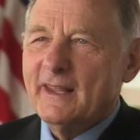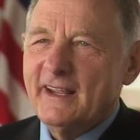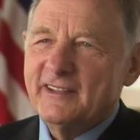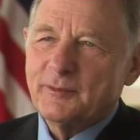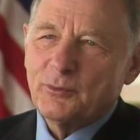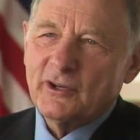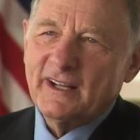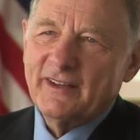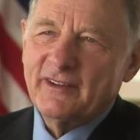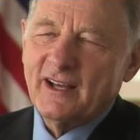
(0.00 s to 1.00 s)
he's a pretty
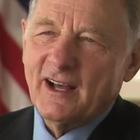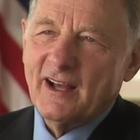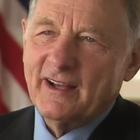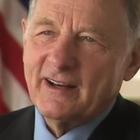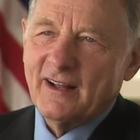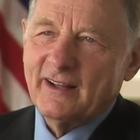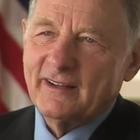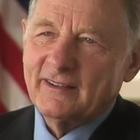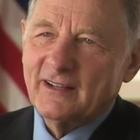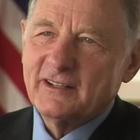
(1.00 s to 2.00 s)
heavy guy, and
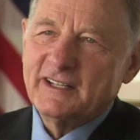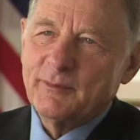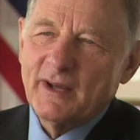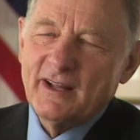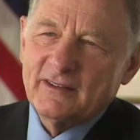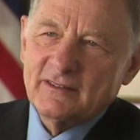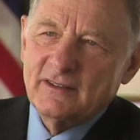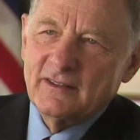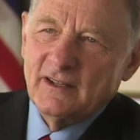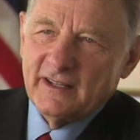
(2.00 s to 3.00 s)
I lugged him out,
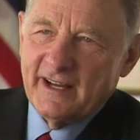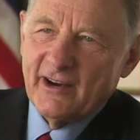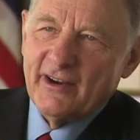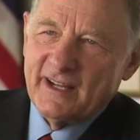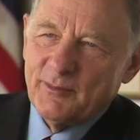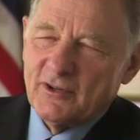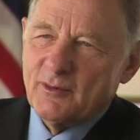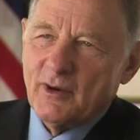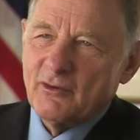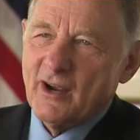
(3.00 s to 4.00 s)
carrying him
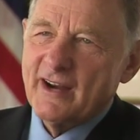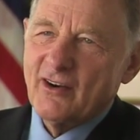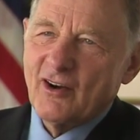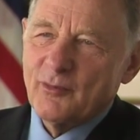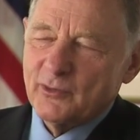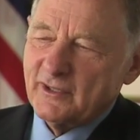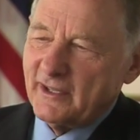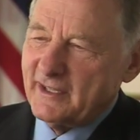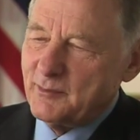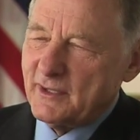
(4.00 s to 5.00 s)
under my right arm. We
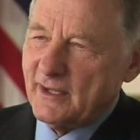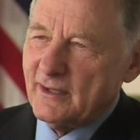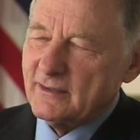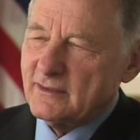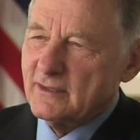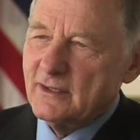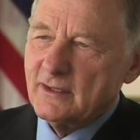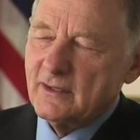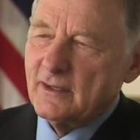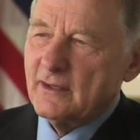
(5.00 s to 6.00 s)
laid him down.
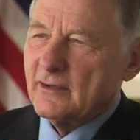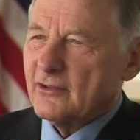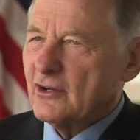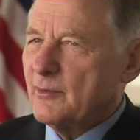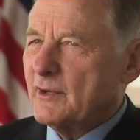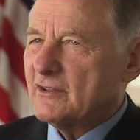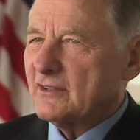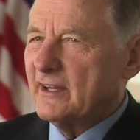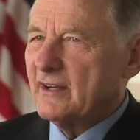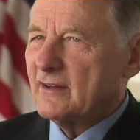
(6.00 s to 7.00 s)
30
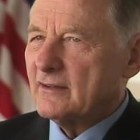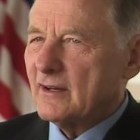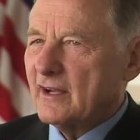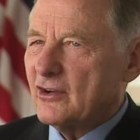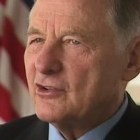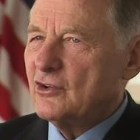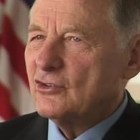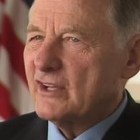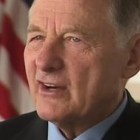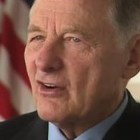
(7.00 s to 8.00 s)
minutes later, I couldn't
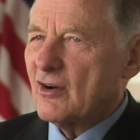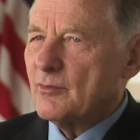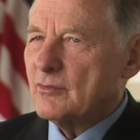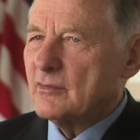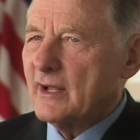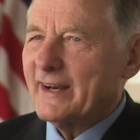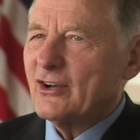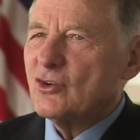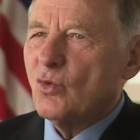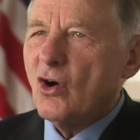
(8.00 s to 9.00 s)
use that arm, and I
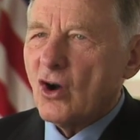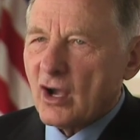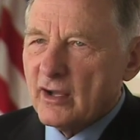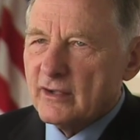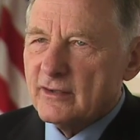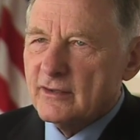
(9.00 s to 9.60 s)
couldn't walk.